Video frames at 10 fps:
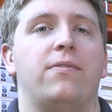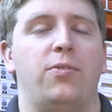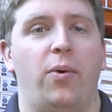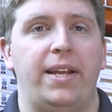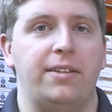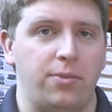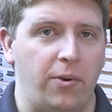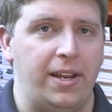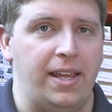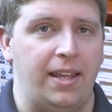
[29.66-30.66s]

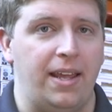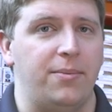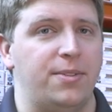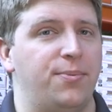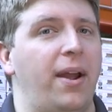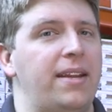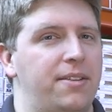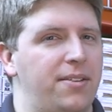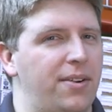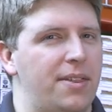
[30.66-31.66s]
2020, it was
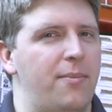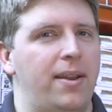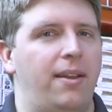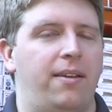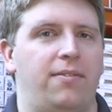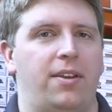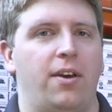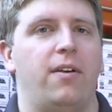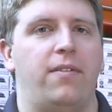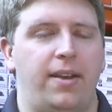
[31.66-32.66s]
right during the middle of the
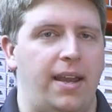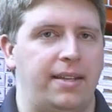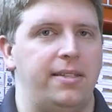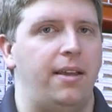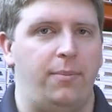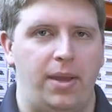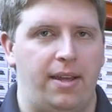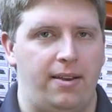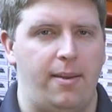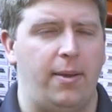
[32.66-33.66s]
COVID-19
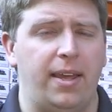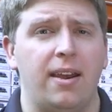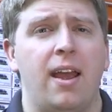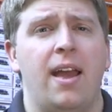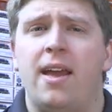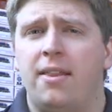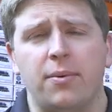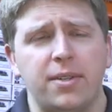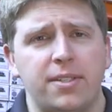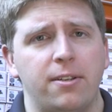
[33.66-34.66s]
pandemic, and
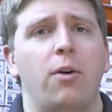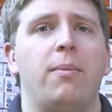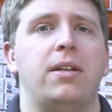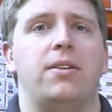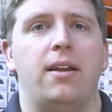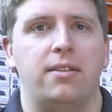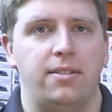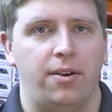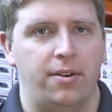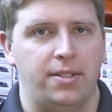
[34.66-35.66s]
there was so much
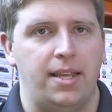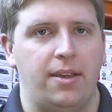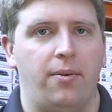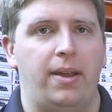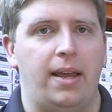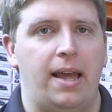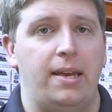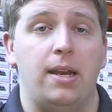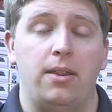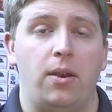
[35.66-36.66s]
uncertainty going
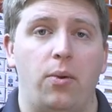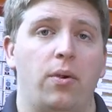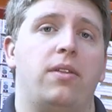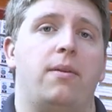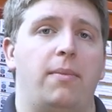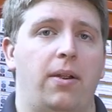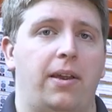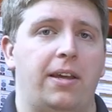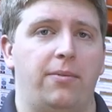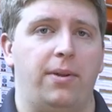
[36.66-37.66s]
on in the North
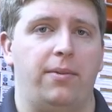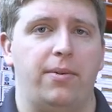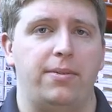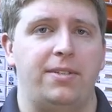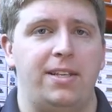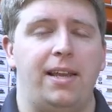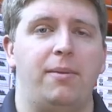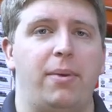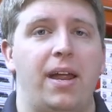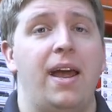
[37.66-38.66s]
American railroad
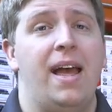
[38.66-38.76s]
scene. But